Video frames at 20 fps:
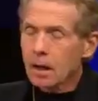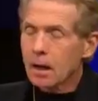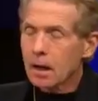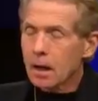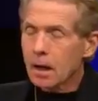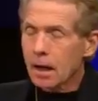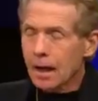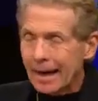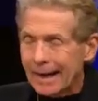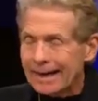
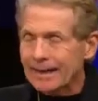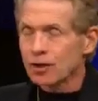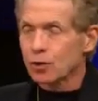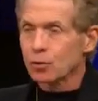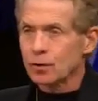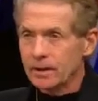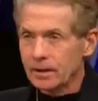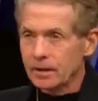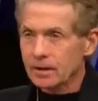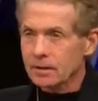I
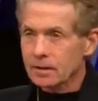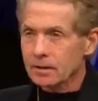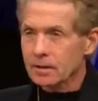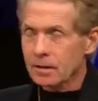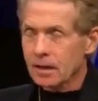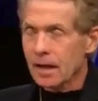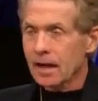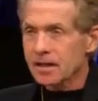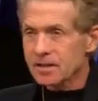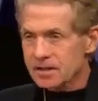agree.
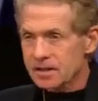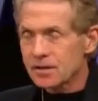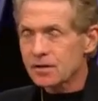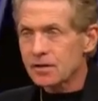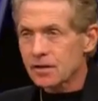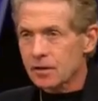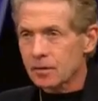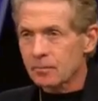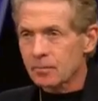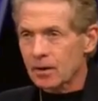I see the
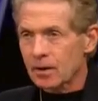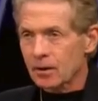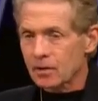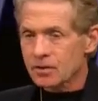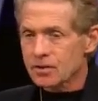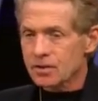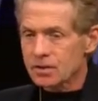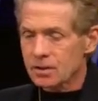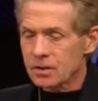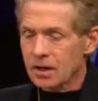
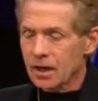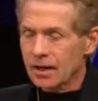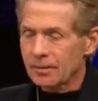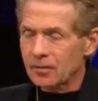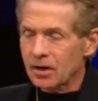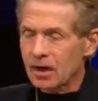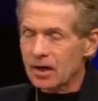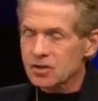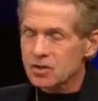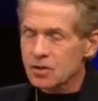comparison. I'm
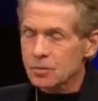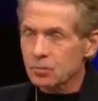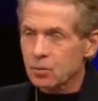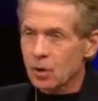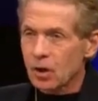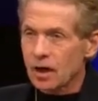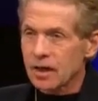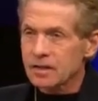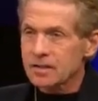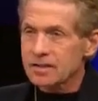not
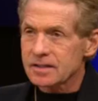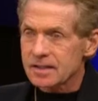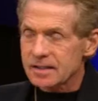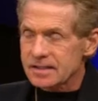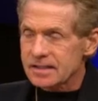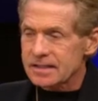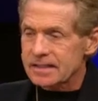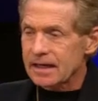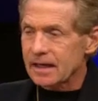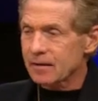surprised that
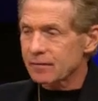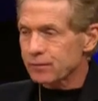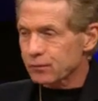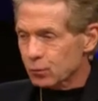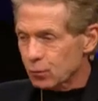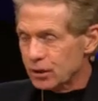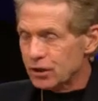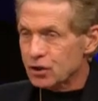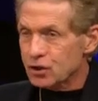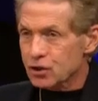Steph
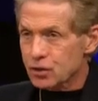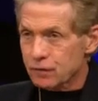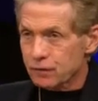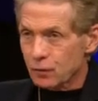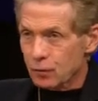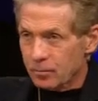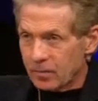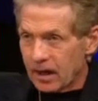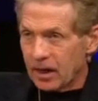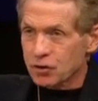reached for
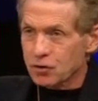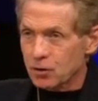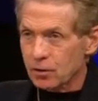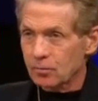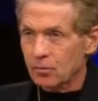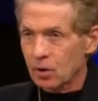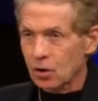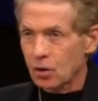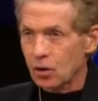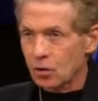Patrick
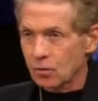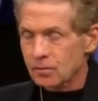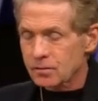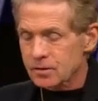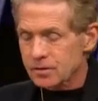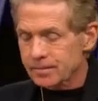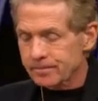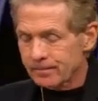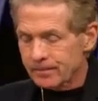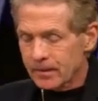
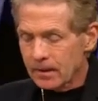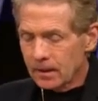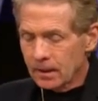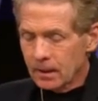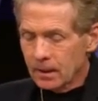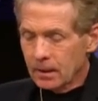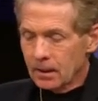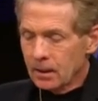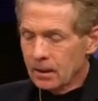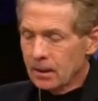Mahomes.
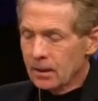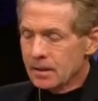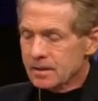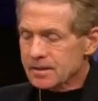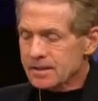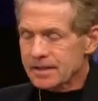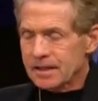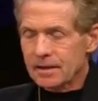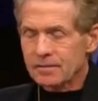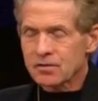
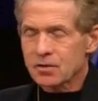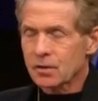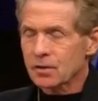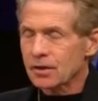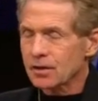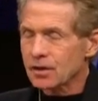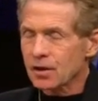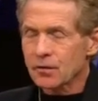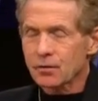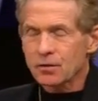Steph's on
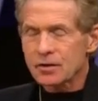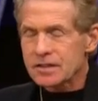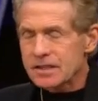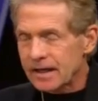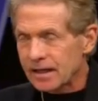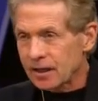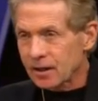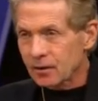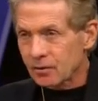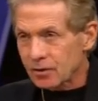another
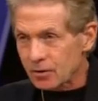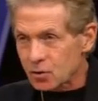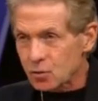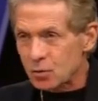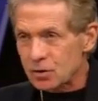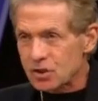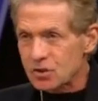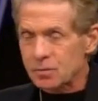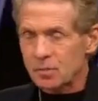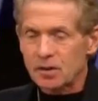tear as we
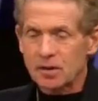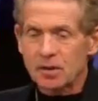speak.